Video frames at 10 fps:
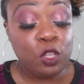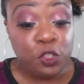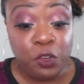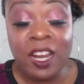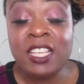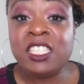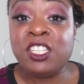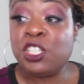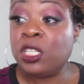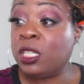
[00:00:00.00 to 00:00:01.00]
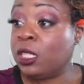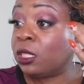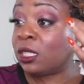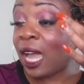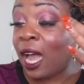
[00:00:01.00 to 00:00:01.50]

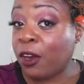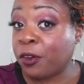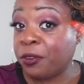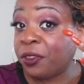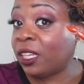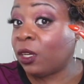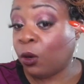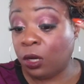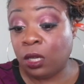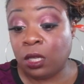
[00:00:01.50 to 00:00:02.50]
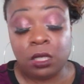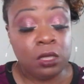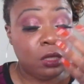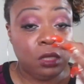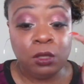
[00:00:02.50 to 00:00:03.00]
transitions, outer V,
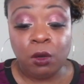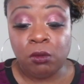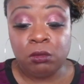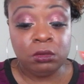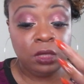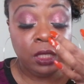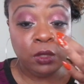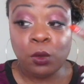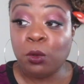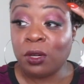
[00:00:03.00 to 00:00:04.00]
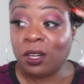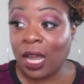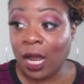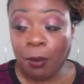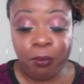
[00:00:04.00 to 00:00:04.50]
inner corner,
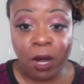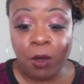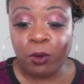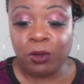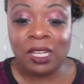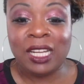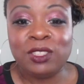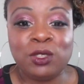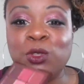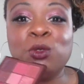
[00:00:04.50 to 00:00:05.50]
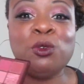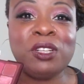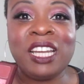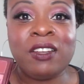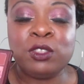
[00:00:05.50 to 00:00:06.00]
brow bone highlight, so you
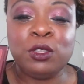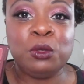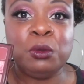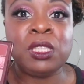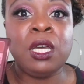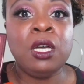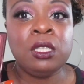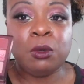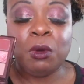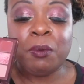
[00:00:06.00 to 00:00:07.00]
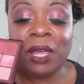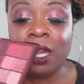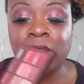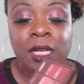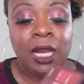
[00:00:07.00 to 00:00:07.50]
only have to use the one
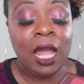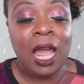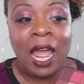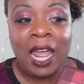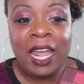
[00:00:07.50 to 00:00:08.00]
palette. I